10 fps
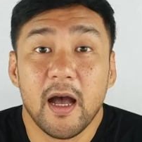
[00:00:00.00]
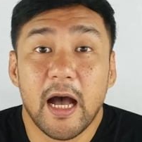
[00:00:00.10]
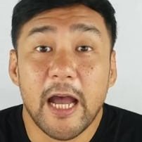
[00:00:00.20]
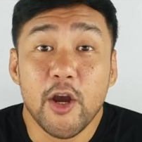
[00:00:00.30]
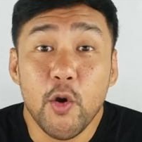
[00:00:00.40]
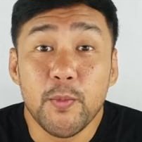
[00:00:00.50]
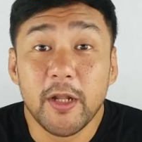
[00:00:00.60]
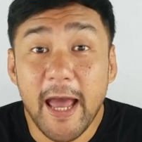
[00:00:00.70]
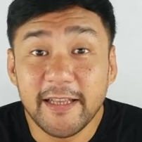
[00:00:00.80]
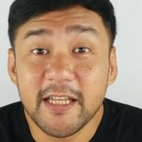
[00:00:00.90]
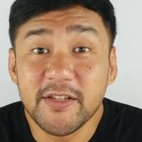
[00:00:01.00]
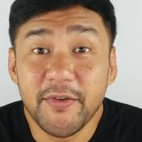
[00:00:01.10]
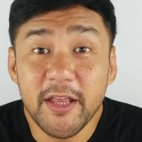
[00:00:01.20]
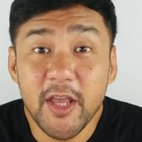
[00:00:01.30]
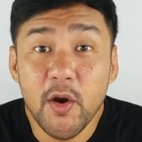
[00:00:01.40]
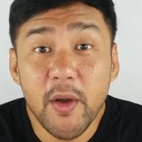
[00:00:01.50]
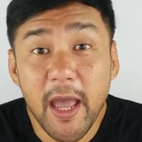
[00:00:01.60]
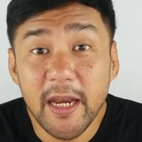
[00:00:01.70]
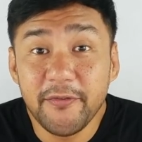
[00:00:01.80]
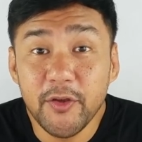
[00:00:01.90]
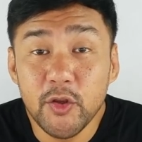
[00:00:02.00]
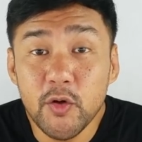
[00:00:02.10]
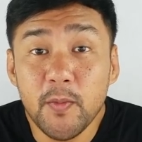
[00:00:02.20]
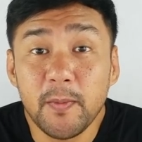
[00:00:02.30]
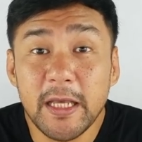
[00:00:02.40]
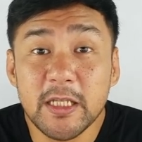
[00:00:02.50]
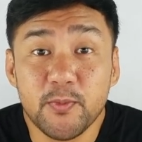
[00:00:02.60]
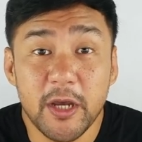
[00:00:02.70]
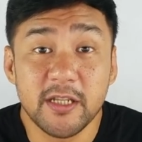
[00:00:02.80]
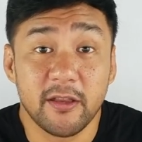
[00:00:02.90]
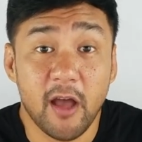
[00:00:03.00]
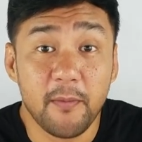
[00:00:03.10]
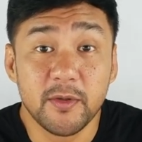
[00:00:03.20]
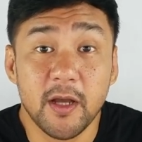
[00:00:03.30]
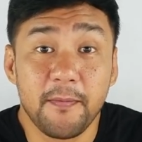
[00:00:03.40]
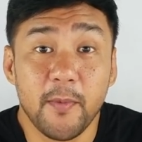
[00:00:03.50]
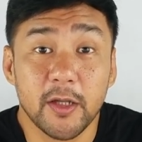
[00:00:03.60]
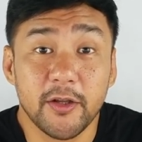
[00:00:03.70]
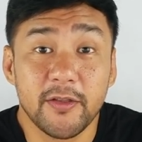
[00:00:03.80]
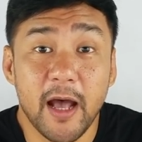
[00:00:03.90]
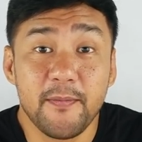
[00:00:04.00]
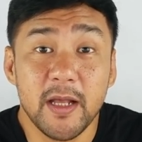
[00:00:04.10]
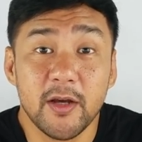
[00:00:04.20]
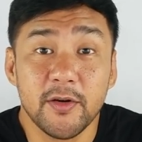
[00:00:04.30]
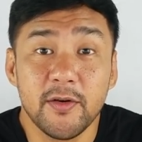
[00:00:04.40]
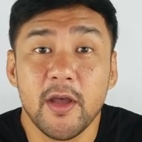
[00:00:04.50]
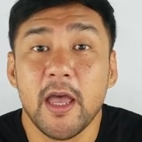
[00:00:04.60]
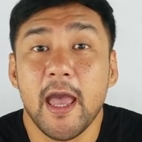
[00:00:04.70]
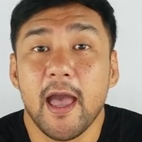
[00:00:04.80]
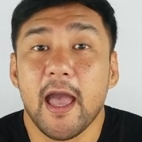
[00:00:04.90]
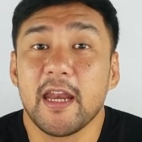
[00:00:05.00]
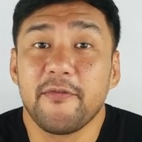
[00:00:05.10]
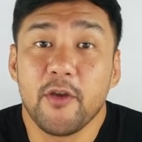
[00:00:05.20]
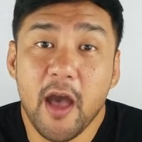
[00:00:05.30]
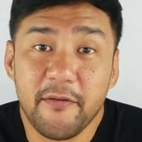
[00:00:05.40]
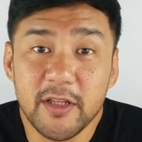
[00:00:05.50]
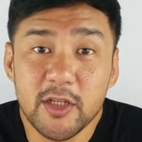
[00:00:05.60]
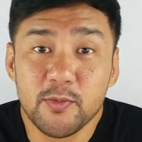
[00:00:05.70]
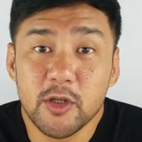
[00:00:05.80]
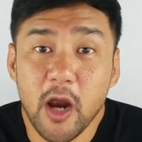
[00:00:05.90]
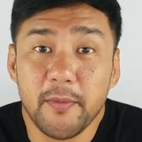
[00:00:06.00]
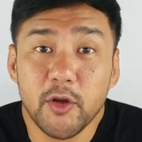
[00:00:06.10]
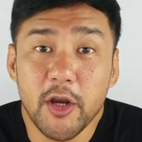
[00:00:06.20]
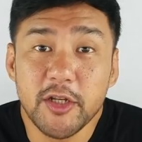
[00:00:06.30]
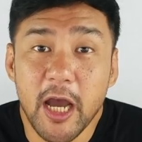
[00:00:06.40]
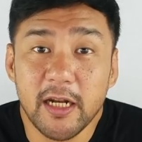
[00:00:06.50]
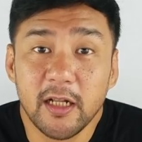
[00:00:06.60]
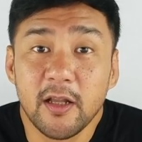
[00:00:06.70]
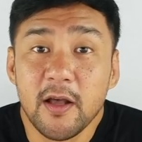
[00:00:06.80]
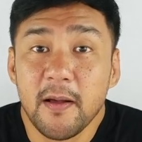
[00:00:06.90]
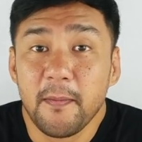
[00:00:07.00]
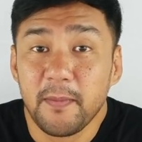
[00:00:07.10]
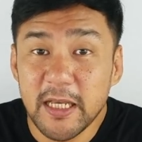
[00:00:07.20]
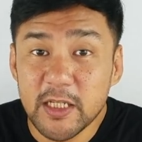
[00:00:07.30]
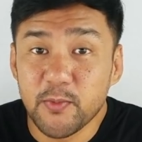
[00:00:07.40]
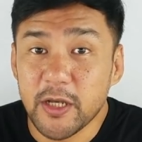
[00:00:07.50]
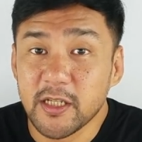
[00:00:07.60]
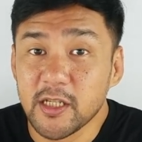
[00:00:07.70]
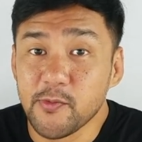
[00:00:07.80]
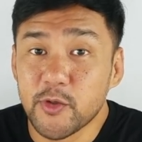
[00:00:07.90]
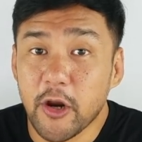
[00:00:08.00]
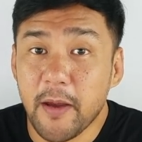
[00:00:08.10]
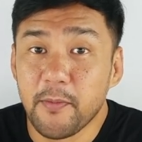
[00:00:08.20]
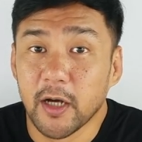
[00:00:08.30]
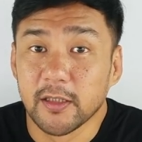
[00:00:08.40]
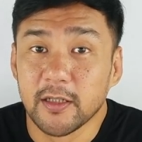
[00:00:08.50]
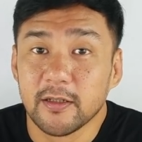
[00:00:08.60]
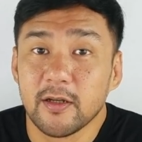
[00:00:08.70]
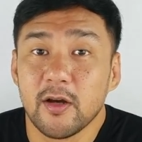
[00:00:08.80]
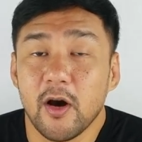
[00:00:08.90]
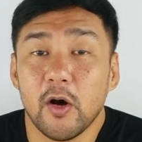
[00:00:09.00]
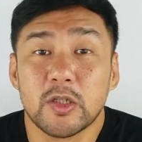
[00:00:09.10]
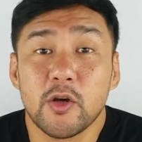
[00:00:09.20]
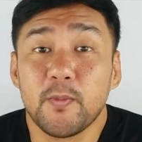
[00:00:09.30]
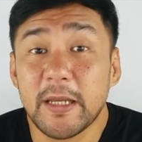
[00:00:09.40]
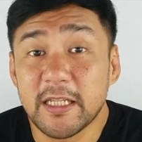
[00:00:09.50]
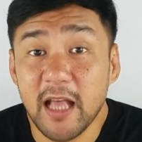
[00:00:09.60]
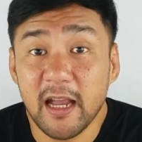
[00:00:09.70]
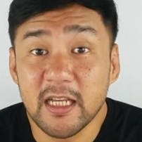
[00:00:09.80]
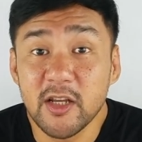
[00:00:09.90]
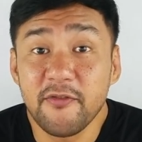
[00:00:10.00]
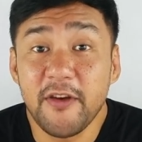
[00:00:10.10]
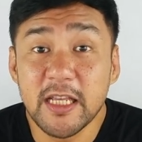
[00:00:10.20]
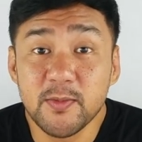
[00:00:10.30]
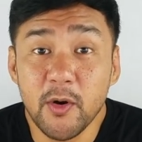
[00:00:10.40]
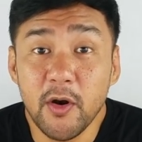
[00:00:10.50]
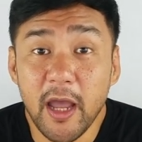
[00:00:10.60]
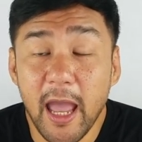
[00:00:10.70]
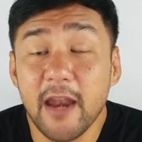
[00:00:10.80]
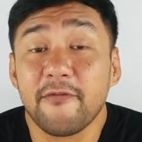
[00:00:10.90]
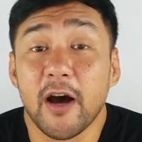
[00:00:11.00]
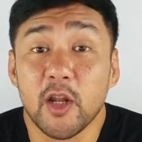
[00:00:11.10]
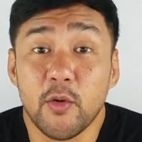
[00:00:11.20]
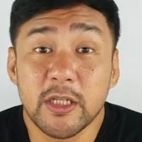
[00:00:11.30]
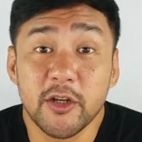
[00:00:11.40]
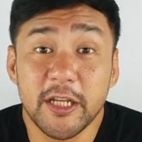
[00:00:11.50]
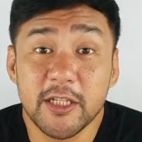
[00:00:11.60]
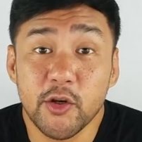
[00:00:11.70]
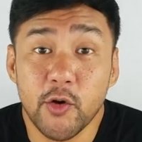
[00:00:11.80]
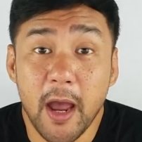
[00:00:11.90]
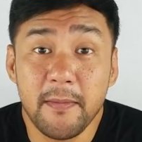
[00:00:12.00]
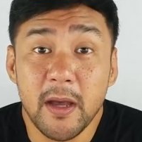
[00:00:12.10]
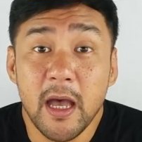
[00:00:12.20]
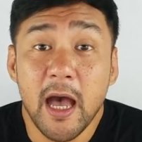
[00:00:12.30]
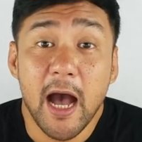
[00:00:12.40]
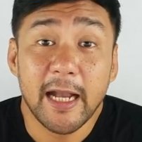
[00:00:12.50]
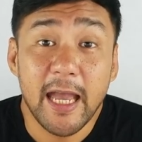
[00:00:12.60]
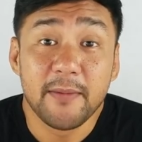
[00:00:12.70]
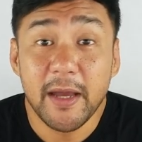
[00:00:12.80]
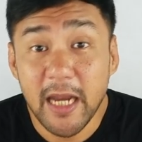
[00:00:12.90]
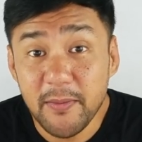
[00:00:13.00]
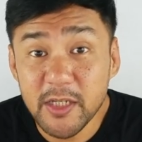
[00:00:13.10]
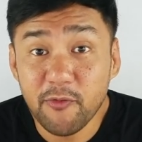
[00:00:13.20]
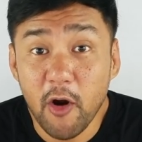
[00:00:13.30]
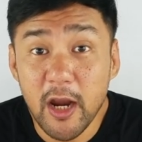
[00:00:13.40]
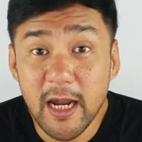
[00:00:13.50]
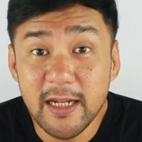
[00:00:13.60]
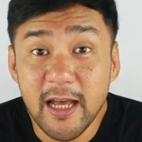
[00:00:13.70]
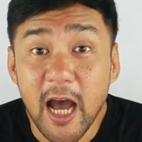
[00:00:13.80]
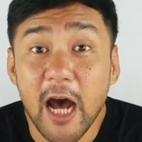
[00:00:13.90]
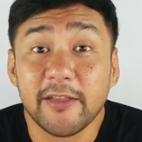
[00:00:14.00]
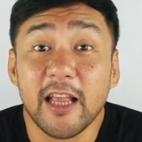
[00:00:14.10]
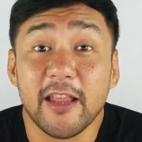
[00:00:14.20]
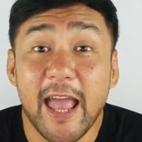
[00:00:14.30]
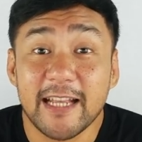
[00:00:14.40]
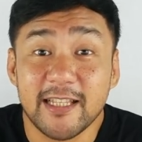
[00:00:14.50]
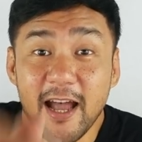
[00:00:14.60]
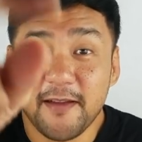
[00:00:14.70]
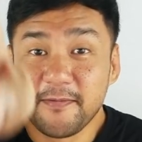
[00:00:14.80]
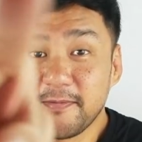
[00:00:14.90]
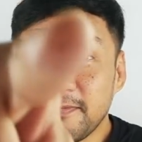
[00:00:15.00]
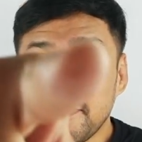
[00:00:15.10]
I hope you like this video, and if you do, please press the thumbs up button down below. And if you haven't subscribed to our channel, please press the subscribe button. Also, please like us on Facebook and follow us on Instagram. Again, my name is Froilan. Until next time.